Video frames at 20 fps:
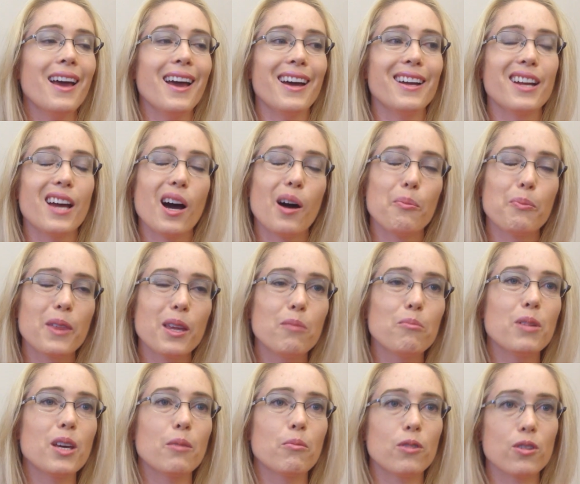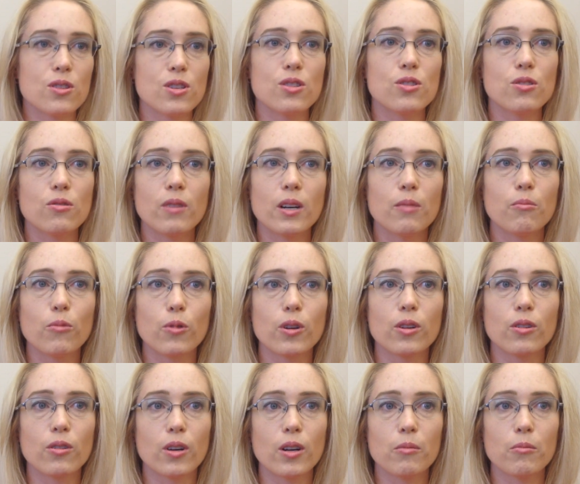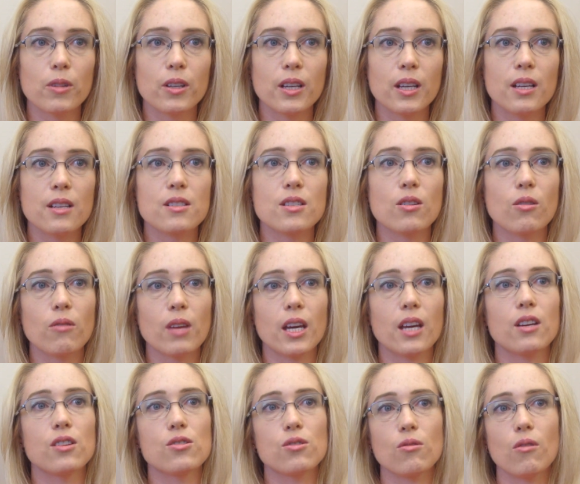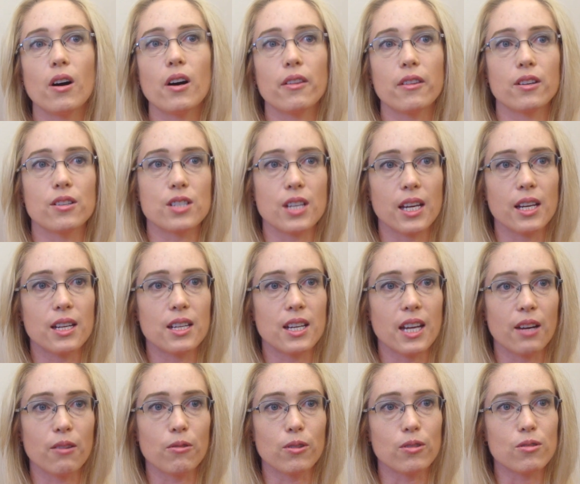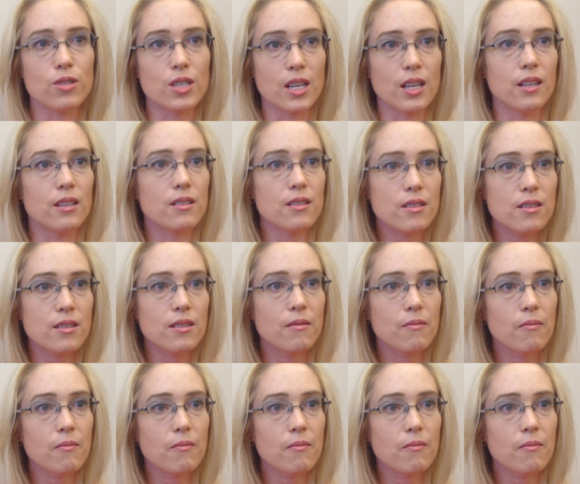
and help them be able to do it more normally so they can do all their day-to-day routines.